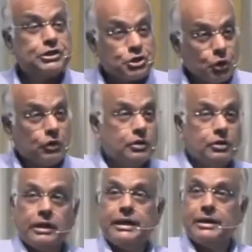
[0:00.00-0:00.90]
took
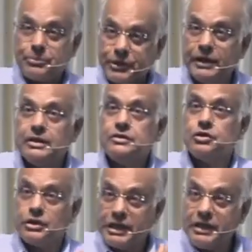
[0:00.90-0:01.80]
an appearance
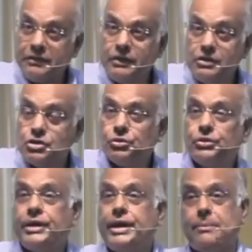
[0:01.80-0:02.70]
even to
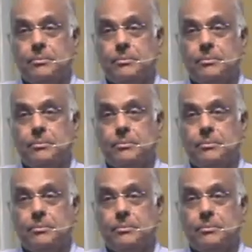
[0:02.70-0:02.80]
them